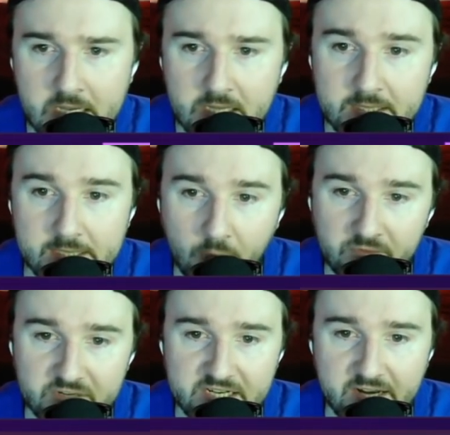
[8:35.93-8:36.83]
The
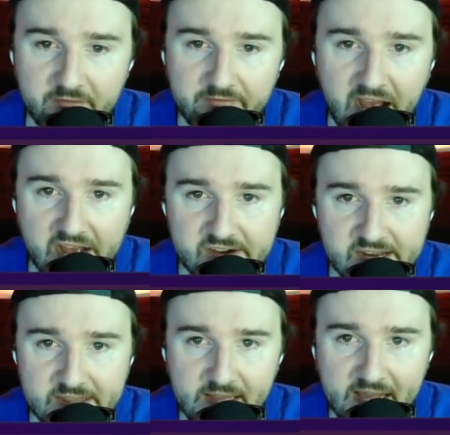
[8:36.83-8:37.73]
overs hit in 5 out of
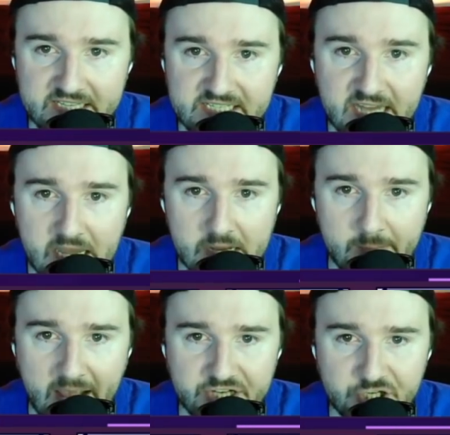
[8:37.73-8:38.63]
the last 10
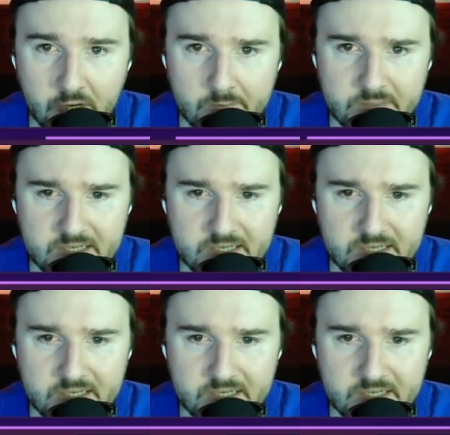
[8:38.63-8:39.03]
matchups.